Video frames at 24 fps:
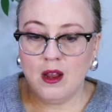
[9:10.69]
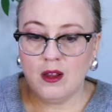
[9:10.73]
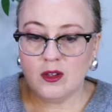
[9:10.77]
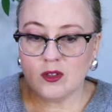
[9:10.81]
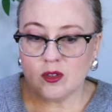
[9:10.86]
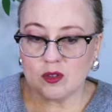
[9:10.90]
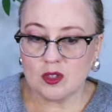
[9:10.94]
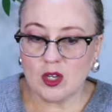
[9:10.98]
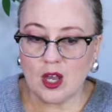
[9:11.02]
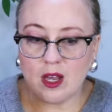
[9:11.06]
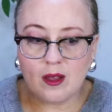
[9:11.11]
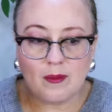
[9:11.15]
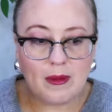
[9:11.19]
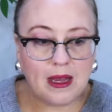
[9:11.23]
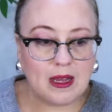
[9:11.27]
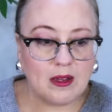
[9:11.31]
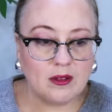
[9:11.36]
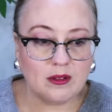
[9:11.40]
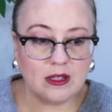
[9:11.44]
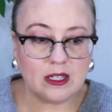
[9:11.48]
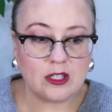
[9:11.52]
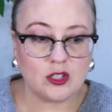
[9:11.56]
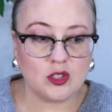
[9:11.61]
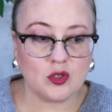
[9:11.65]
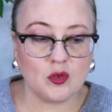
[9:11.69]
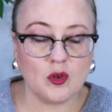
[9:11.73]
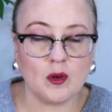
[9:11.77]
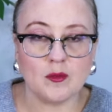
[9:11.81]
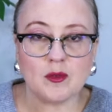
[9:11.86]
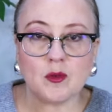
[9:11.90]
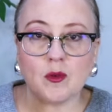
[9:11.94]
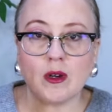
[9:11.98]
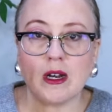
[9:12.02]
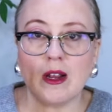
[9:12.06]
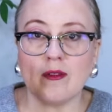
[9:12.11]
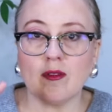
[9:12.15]
So talking about like
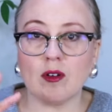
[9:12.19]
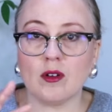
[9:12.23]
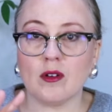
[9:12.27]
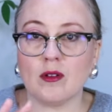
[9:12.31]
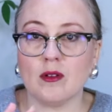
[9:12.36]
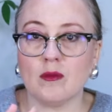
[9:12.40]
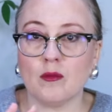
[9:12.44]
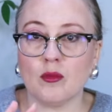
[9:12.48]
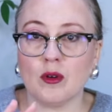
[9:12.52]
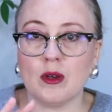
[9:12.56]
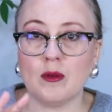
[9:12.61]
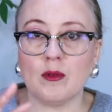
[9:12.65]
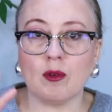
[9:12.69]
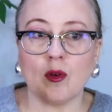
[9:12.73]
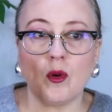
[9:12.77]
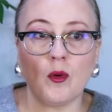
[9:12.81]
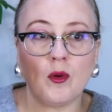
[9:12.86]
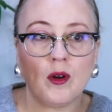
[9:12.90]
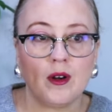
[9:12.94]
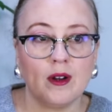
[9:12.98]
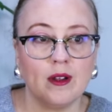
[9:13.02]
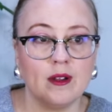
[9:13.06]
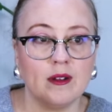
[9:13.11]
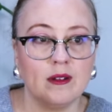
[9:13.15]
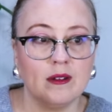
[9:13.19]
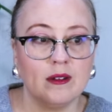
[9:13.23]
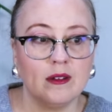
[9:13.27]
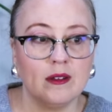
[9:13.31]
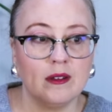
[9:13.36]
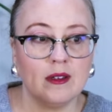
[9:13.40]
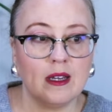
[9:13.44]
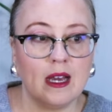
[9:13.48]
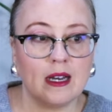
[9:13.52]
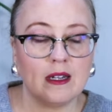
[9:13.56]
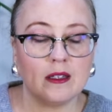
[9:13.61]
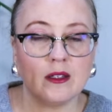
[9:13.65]
storms or whatever, pre-recorded,
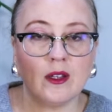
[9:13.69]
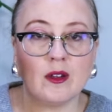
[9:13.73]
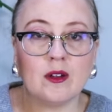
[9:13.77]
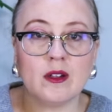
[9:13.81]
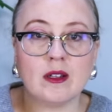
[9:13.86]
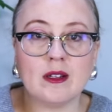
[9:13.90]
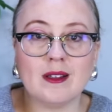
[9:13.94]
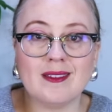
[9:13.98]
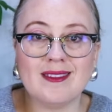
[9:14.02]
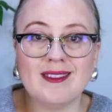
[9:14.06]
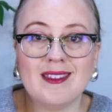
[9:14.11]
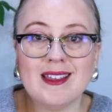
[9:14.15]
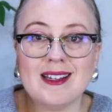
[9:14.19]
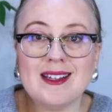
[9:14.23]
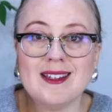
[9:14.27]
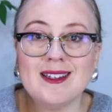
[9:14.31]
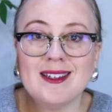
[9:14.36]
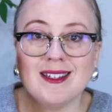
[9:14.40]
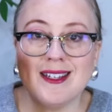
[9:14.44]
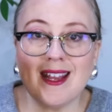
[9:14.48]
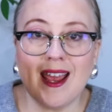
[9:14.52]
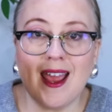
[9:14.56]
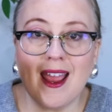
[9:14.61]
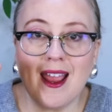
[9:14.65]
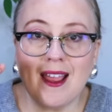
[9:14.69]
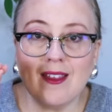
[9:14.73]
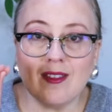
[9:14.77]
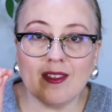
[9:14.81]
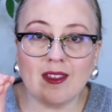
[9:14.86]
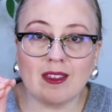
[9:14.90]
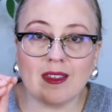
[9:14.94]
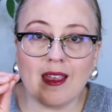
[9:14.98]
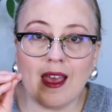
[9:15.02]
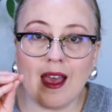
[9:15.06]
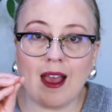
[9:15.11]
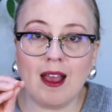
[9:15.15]
got it loaded. The day
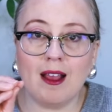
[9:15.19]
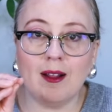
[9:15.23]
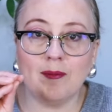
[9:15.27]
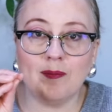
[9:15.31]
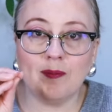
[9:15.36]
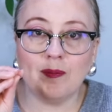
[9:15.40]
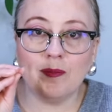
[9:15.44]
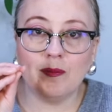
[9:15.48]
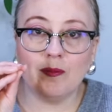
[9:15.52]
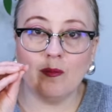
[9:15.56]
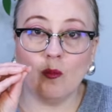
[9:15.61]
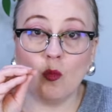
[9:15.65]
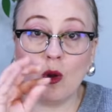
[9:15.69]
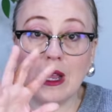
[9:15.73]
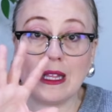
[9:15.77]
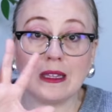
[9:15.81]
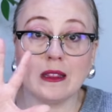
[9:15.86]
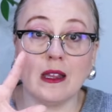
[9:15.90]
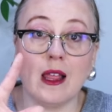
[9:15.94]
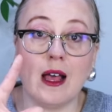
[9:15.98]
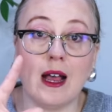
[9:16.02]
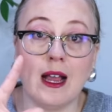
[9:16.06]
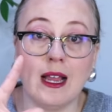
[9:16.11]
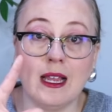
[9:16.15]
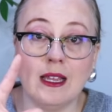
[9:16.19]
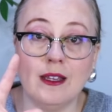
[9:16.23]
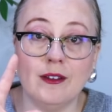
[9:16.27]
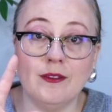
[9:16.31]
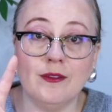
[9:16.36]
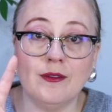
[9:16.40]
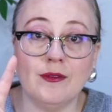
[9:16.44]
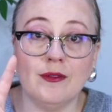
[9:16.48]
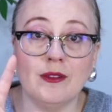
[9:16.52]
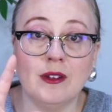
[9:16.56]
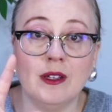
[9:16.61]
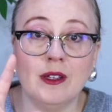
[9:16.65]
that that went live,